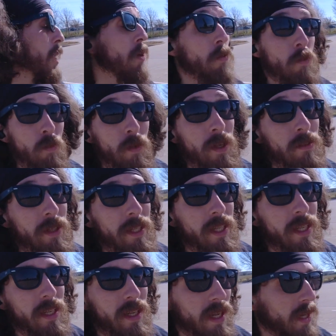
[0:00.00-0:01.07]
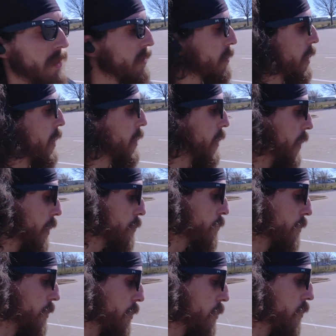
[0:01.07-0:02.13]
really neat. It is
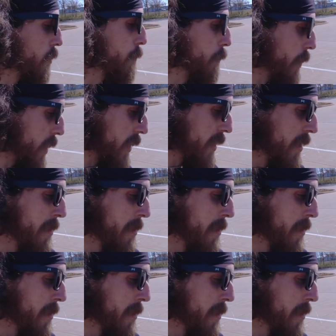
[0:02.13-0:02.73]
really cool, but